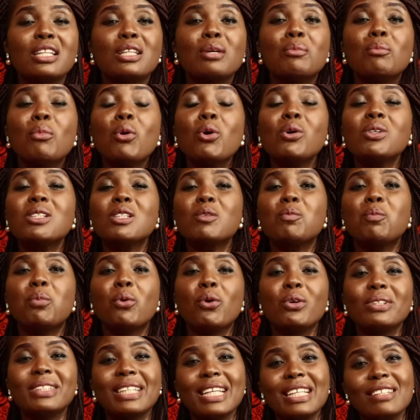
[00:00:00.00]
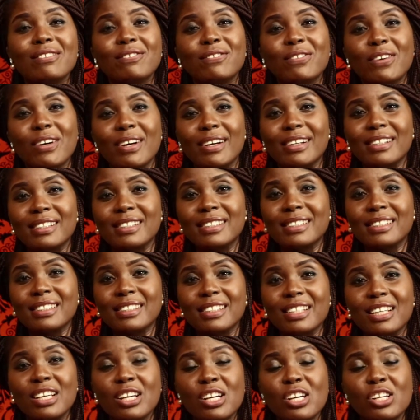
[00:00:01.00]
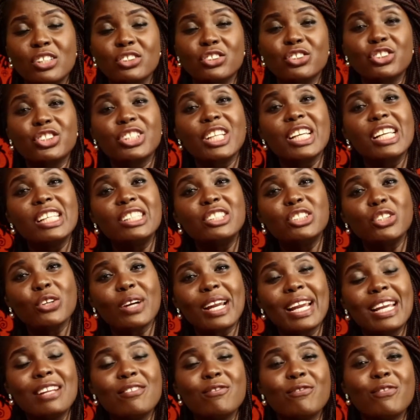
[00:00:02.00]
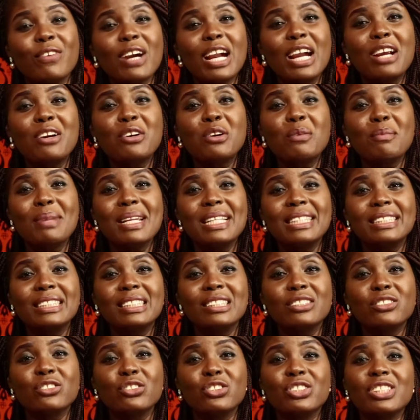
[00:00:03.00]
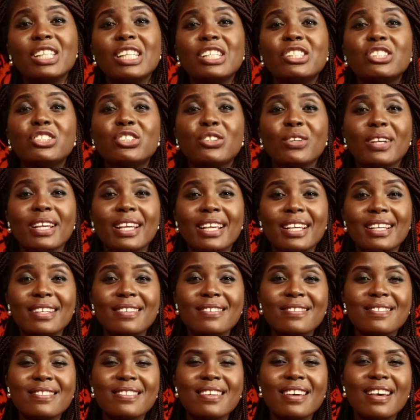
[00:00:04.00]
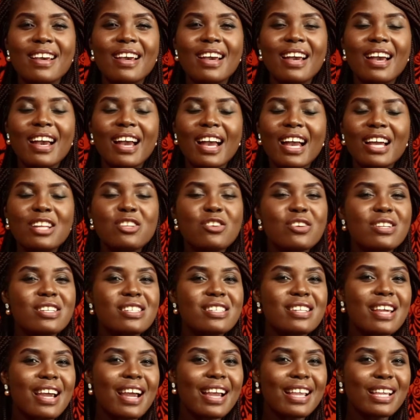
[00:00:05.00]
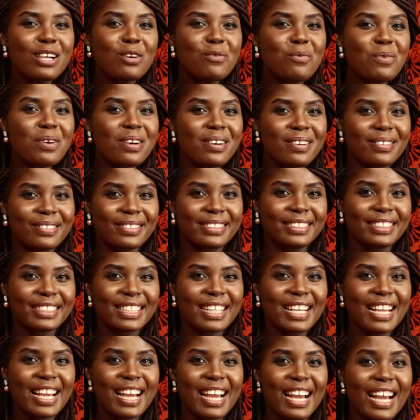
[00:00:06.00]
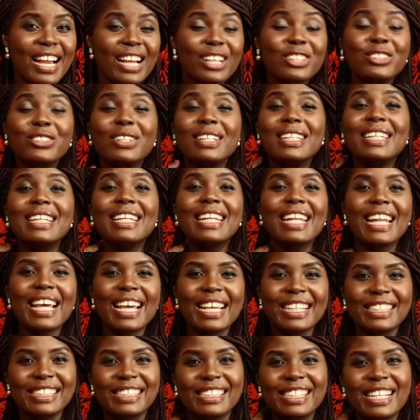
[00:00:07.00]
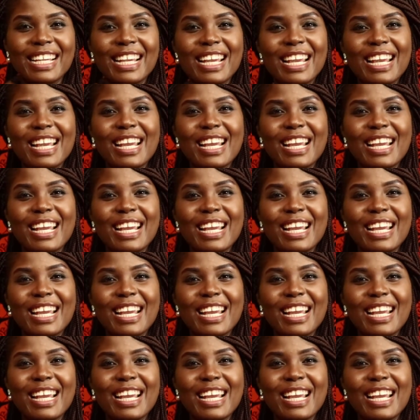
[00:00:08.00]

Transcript: The most potent force to change your environment, to change your health, and your entire world actually lies